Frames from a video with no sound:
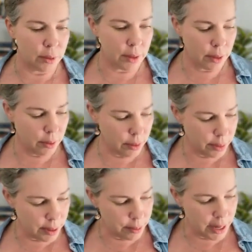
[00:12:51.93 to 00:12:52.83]
So
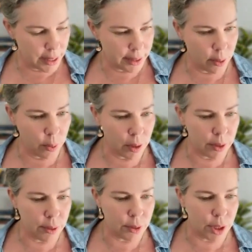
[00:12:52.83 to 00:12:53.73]
where are we at now?
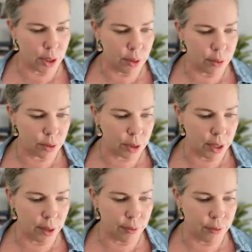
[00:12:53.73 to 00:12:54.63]
1, 2,
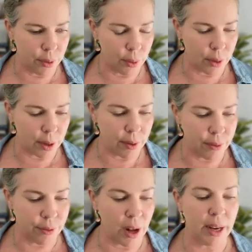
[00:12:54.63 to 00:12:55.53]
3, 4,
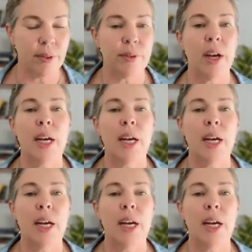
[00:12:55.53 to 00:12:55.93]
5.